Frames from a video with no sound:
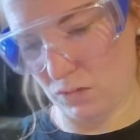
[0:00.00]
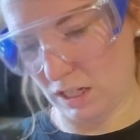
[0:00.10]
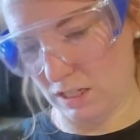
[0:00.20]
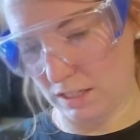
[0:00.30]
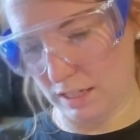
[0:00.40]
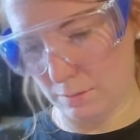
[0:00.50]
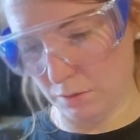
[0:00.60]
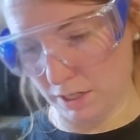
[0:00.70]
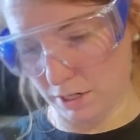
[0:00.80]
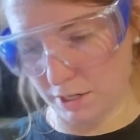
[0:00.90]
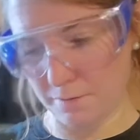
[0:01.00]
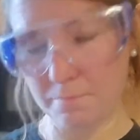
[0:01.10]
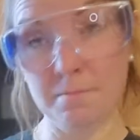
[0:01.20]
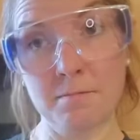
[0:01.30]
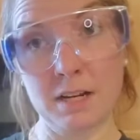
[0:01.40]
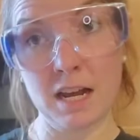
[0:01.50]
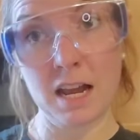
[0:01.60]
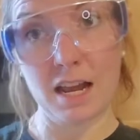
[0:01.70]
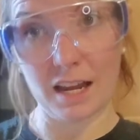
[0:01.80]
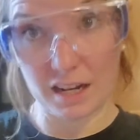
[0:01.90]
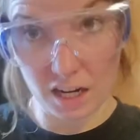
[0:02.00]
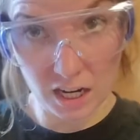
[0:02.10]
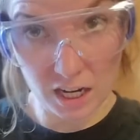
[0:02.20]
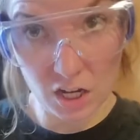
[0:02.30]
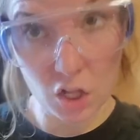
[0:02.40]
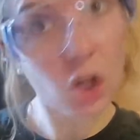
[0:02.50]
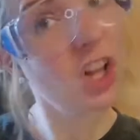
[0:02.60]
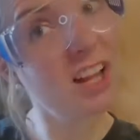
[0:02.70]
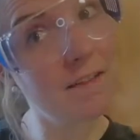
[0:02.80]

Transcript: stick blender, and I love